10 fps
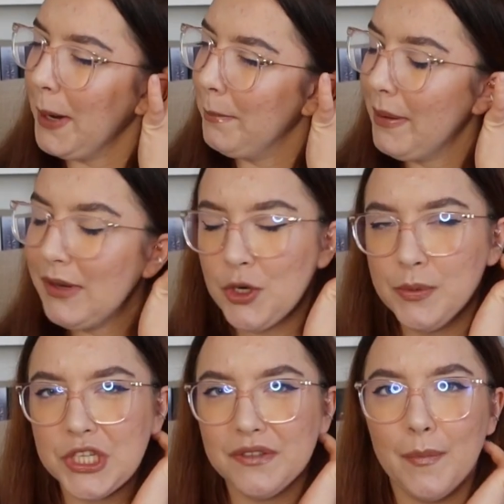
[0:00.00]
maybe too
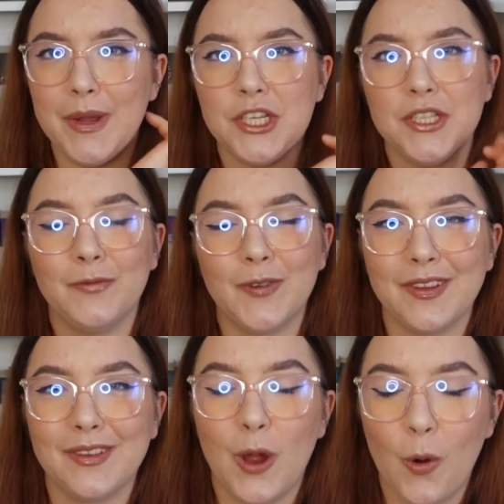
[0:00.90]
much information,
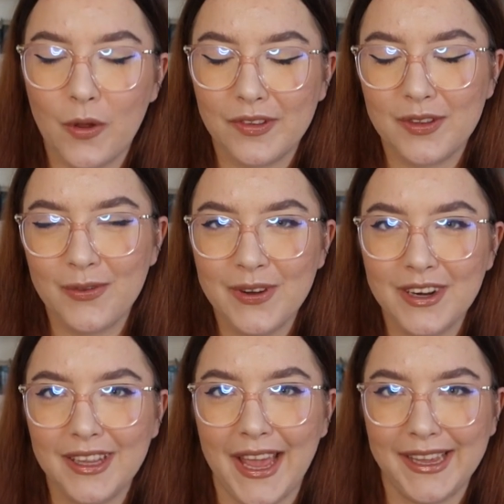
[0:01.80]
was
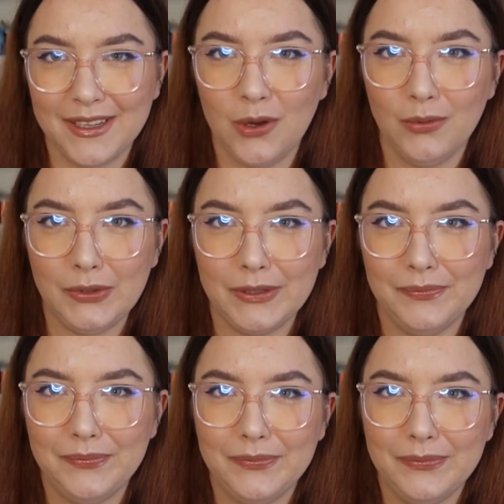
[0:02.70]
severely hangover
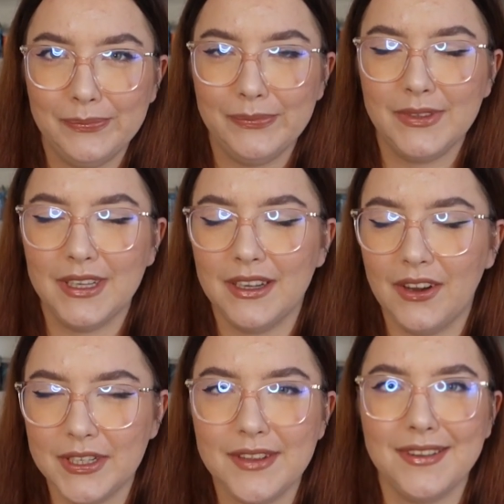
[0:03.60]

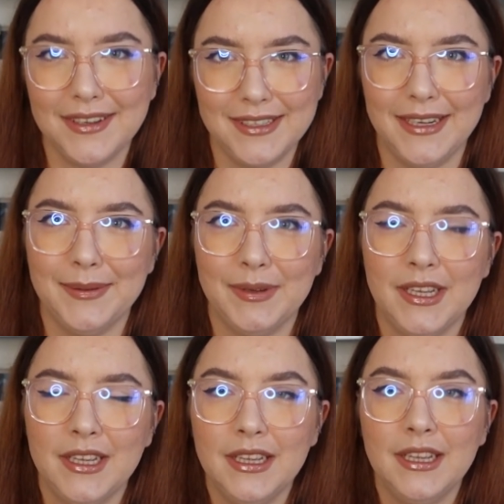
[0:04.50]
on a Sunday.
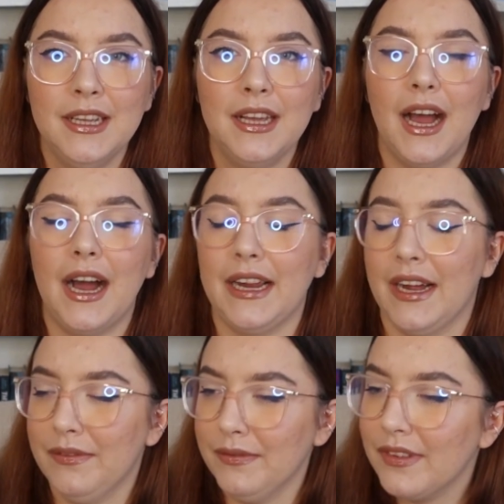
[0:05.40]
I
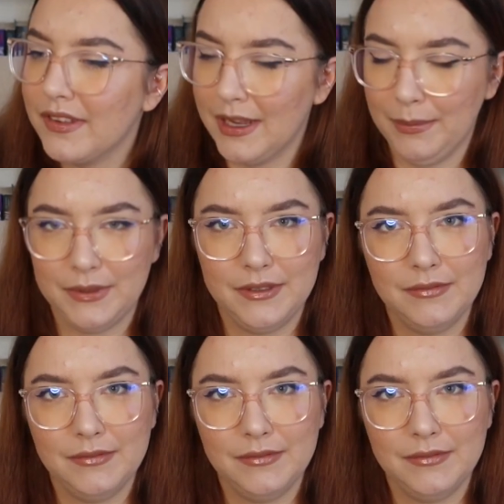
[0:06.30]
haven't slept